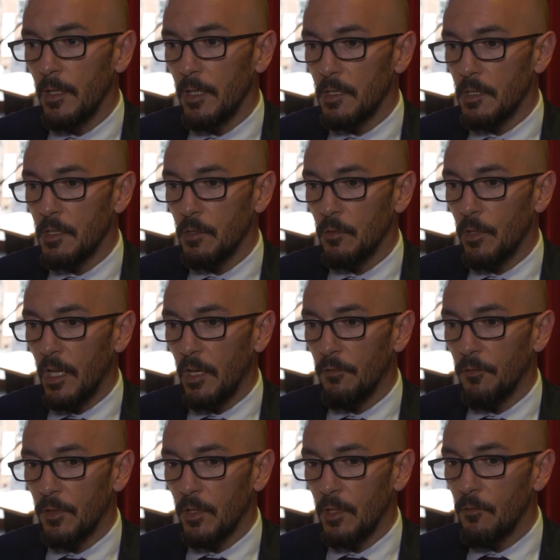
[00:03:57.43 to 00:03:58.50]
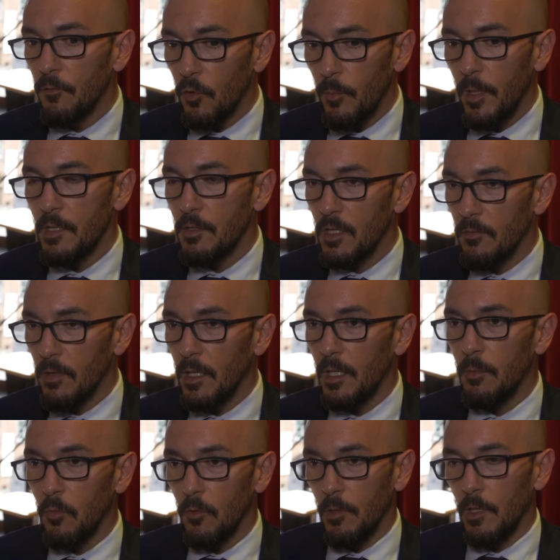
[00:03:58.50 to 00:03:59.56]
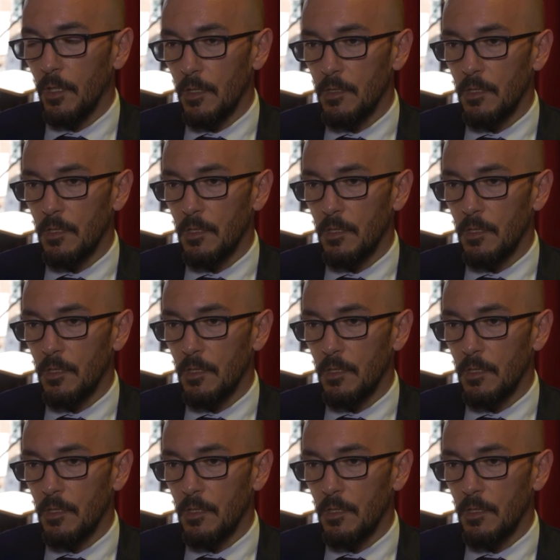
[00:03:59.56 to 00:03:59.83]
it is to have information available, like I